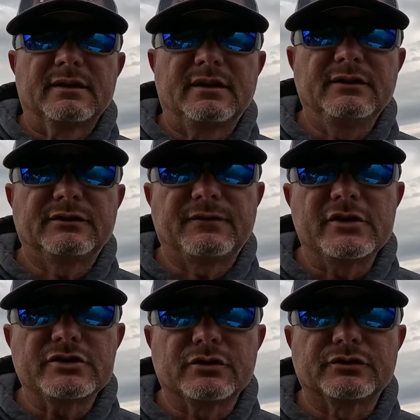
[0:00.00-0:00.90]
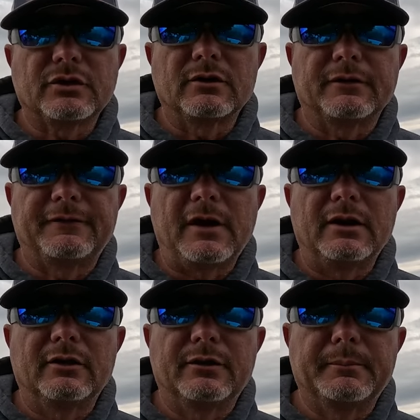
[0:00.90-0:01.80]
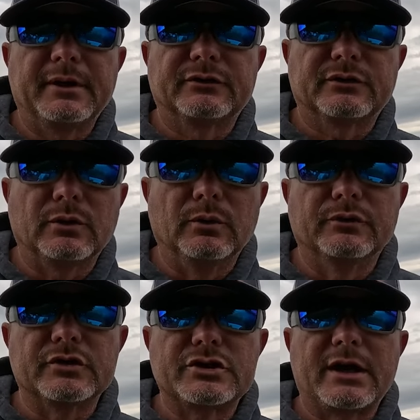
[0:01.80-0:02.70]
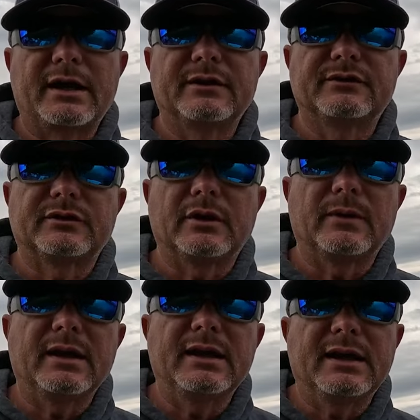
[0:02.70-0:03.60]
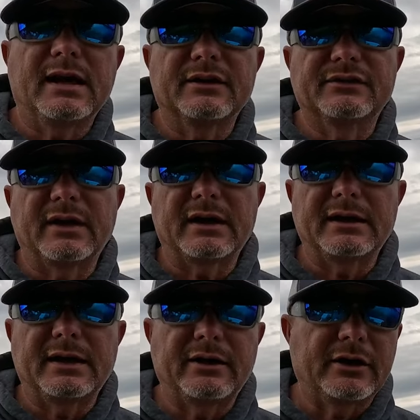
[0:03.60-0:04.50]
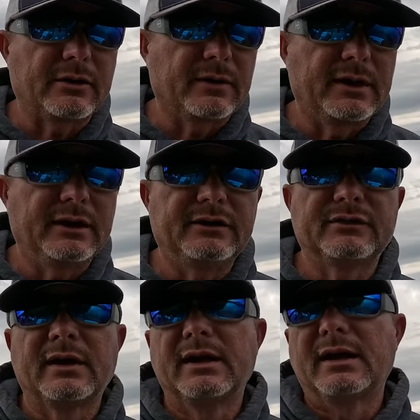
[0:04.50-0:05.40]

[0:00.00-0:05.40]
These fish are starting to follow the big schools of shads, so any kind of secondary creeks,